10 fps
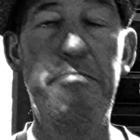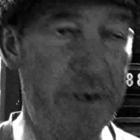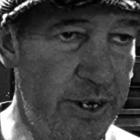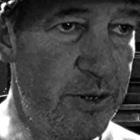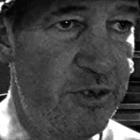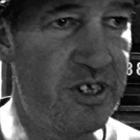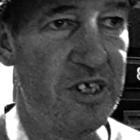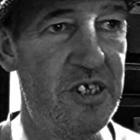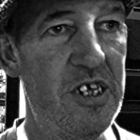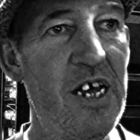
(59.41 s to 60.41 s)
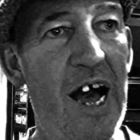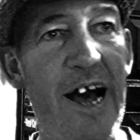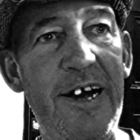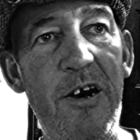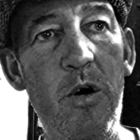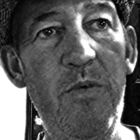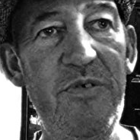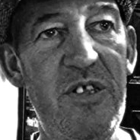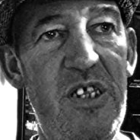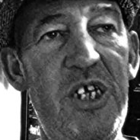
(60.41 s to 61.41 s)
bruises,
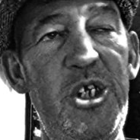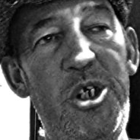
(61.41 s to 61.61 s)
hangovers,